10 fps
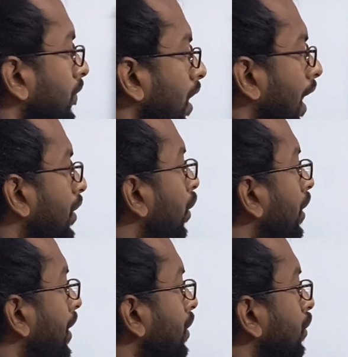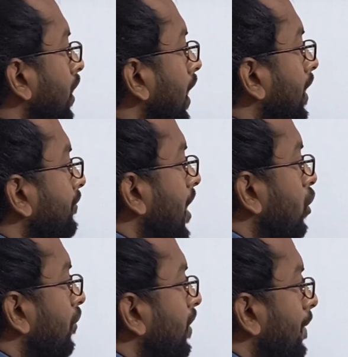And you already know that
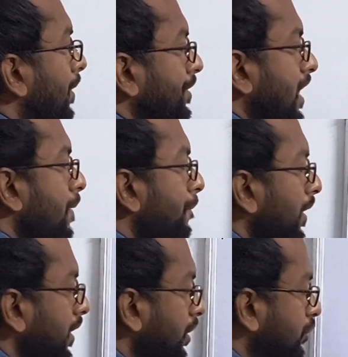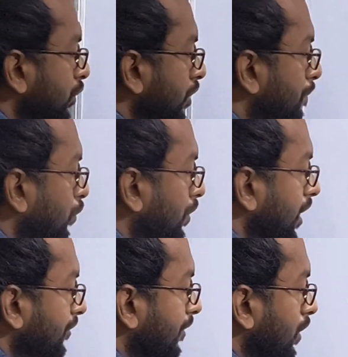value of lambda is m by L. So we'll put
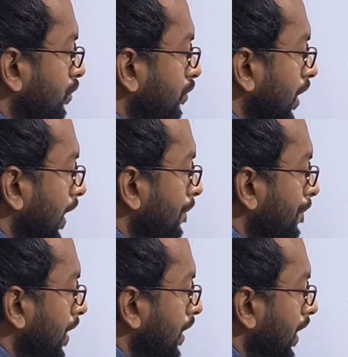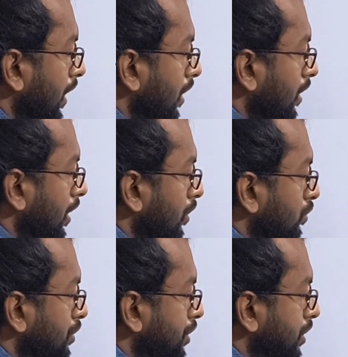that value m by L into
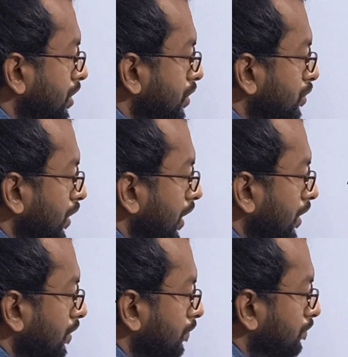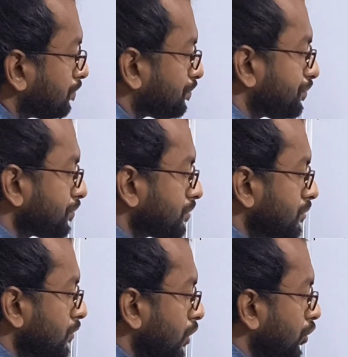G into L.
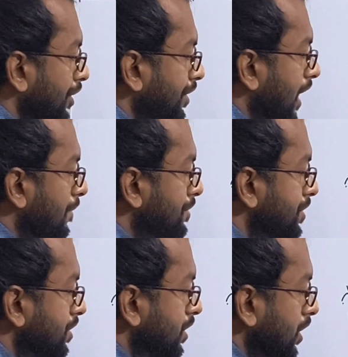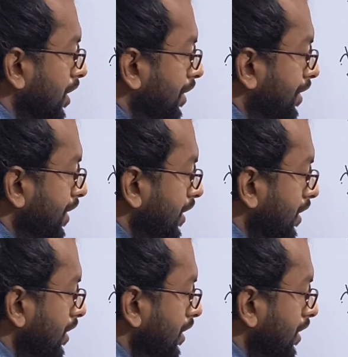So it is mg. See,